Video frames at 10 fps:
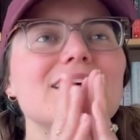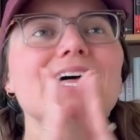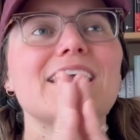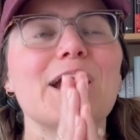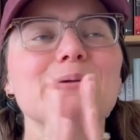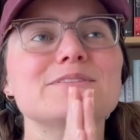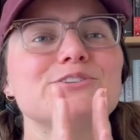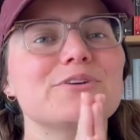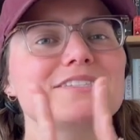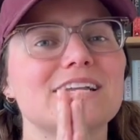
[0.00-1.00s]
Like, I am
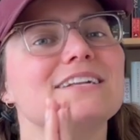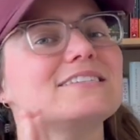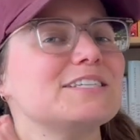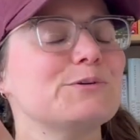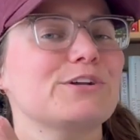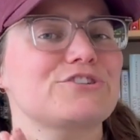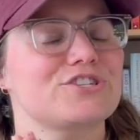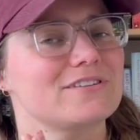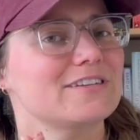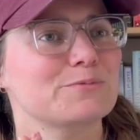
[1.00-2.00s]
so excited to see what else
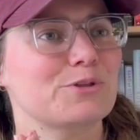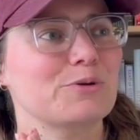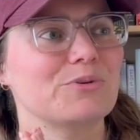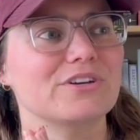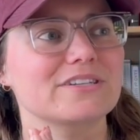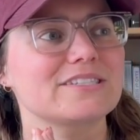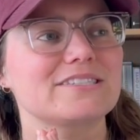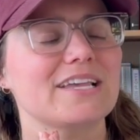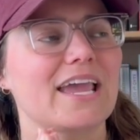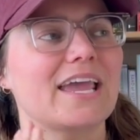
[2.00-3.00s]
she does with her
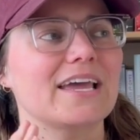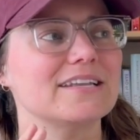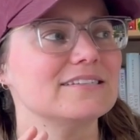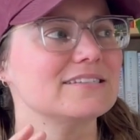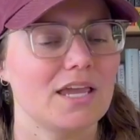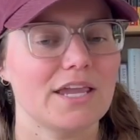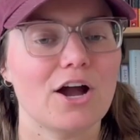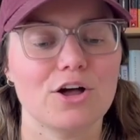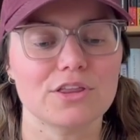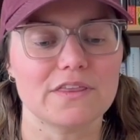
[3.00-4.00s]
books, and
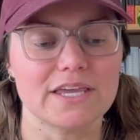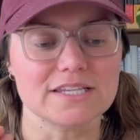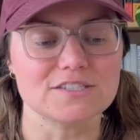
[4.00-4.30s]
yeah, all the things.